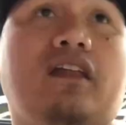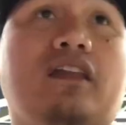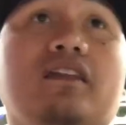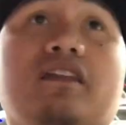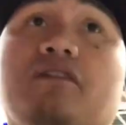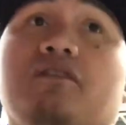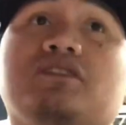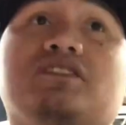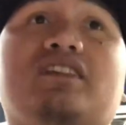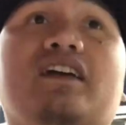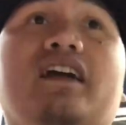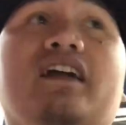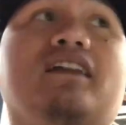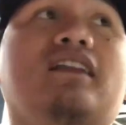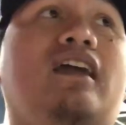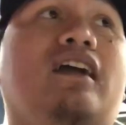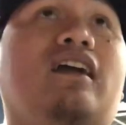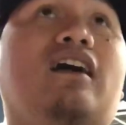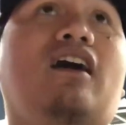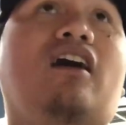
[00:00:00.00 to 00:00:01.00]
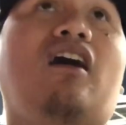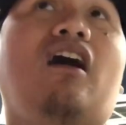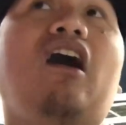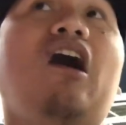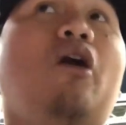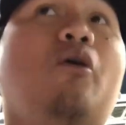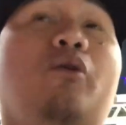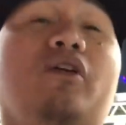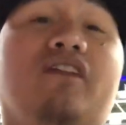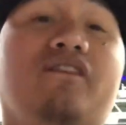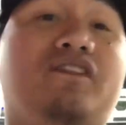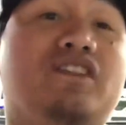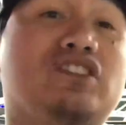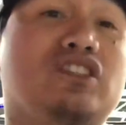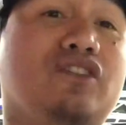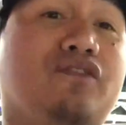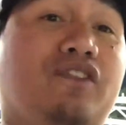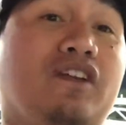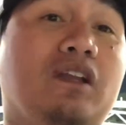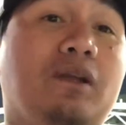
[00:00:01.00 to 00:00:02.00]
and they were saying like, oh, I want to
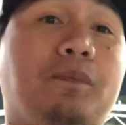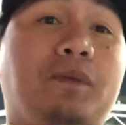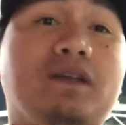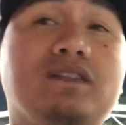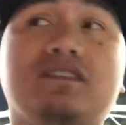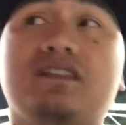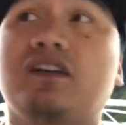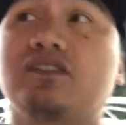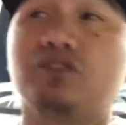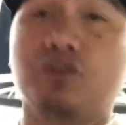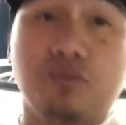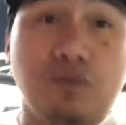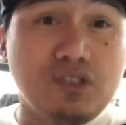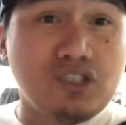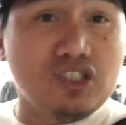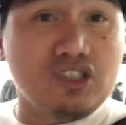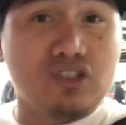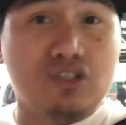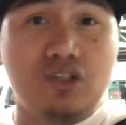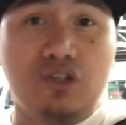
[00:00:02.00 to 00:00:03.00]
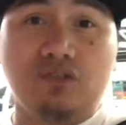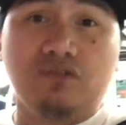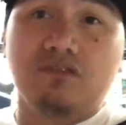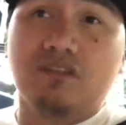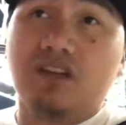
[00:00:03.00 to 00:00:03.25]
visit Philippines now, so, which is good.